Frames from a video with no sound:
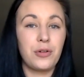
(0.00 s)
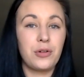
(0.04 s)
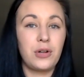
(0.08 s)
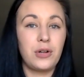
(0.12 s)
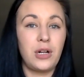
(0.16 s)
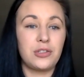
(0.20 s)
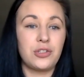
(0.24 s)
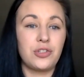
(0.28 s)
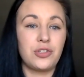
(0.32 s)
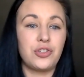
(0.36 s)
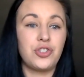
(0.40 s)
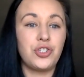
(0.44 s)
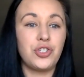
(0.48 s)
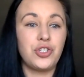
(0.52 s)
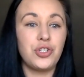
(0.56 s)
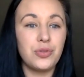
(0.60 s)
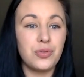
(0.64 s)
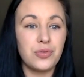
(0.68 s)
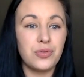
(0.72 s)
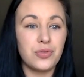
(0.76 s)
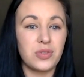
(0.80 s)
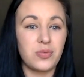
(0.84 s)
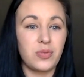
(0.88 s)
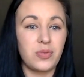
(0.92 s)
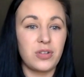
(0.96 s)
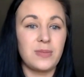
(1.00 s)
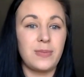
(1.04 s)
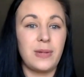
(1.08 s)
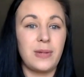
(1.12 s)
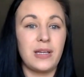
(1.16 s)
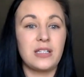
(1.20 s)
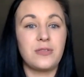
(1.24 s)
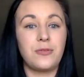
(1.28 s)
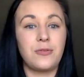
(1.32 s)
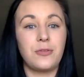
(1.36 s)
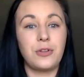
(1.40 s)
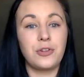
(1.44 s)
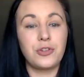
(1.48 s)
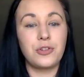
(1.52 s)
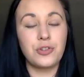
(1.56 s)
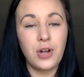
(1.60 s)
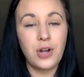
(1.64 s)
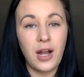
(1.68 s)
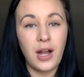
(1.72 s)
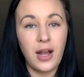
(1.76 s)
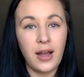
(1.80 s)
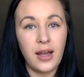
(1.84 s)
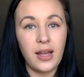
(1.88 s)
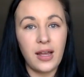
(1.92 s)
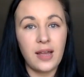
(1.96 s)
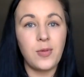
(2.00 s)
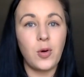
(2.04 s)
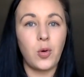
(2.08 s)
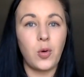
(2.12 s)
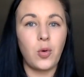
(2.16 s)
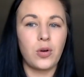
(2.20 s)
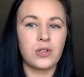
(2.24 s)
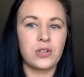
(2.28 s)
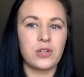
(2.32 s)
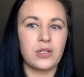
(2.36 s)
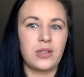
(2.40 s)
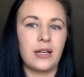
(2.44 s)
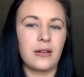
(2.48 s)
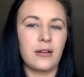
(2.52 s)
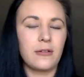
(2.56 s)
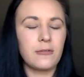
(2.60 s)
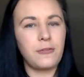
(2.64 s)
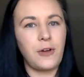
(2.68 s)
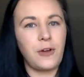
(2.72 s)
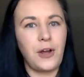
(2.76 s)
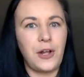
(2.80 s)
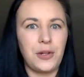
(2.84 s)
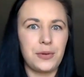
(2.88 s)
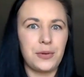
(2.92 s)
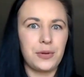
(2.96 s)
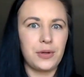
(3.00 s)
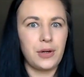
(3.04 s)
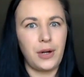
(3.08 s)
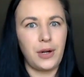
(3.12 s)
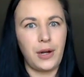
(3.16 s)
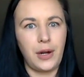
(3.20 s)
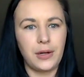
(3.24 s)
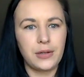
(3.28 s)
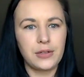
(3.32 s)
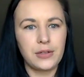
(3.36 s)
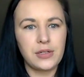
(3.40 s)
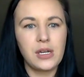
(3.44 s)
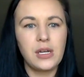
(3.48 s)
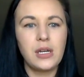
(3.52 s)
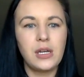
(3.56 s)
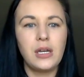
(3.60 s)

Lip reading: or not to choose what's best for the tribe or to follow her heart.